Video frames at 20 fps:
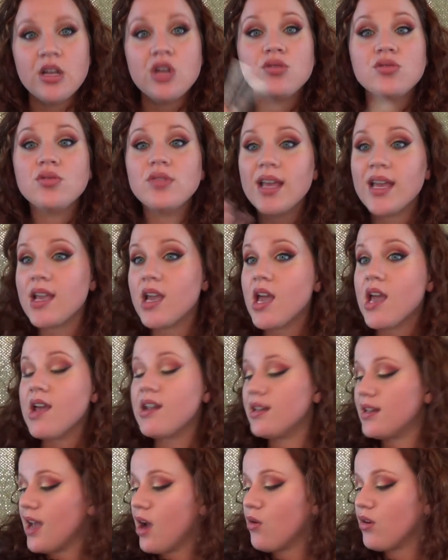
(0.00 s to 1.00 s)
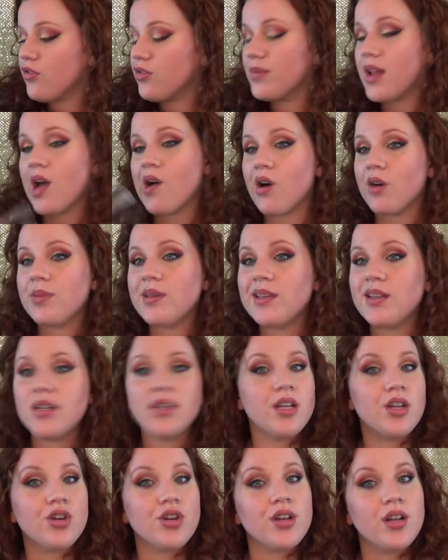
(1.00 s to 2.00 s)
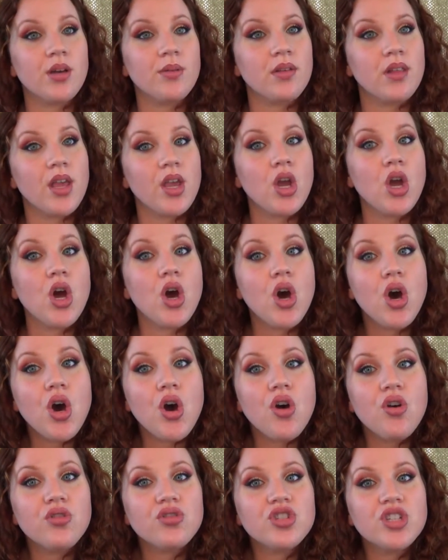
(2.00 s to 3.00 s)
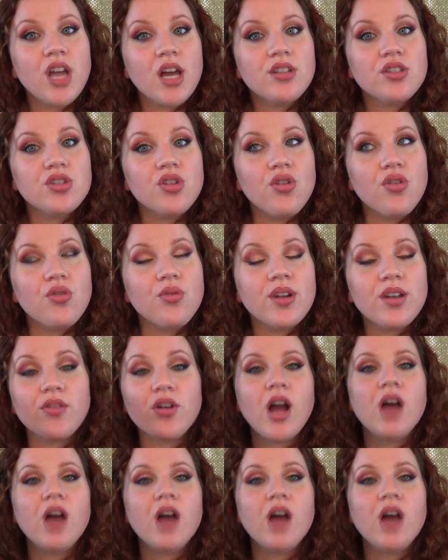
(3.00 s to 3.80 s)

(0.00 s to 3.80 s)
So like in an hour from now, I'll be eating dinner and I'll be like, oh, shiatsu, whatever.